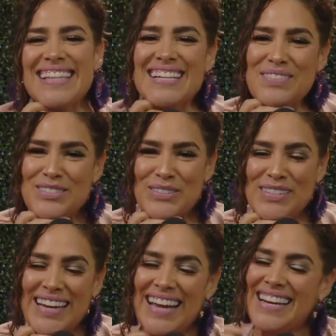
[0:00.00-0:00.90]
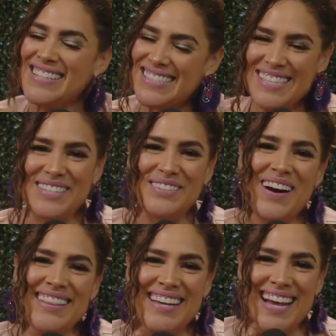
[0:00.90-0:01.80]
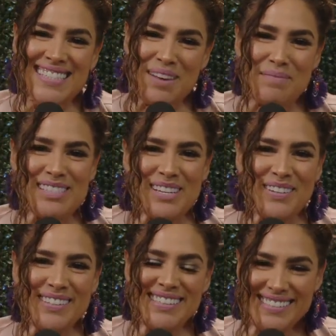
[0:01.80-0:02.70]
Thanks for tuning in. I'll see you on the next episode.